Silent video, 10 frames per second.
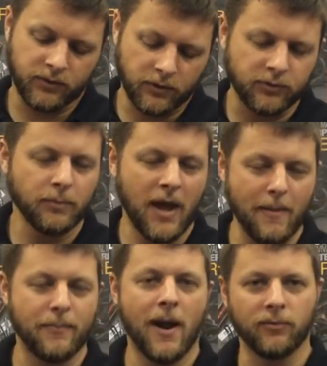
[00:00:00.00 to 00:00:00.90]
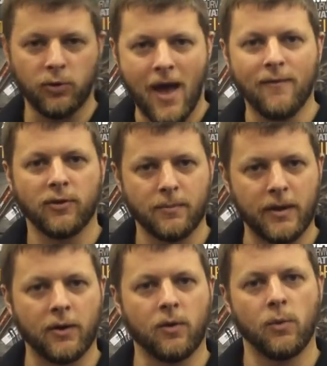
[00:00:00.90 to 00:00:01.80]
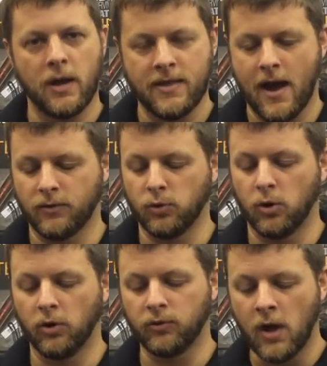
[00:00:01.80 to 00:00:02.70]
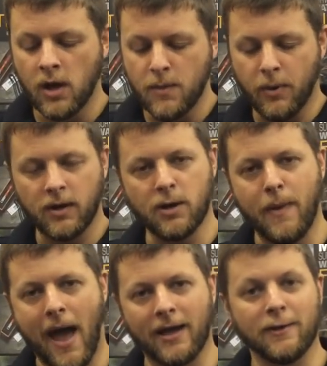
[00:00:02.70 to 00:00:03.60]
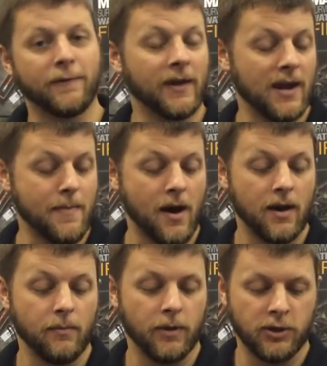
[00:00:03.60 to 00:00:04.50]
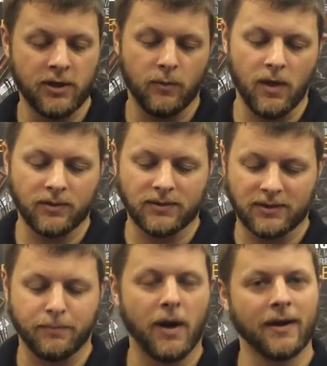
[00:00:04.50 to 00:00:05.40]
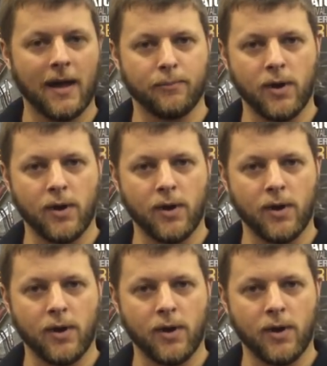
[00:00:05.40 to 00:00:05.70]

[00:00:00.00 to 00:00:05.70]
so there's some common problems you have with a Bic in the outdoors. You put it in your pack and you forget about it, but you didn't realize that this button got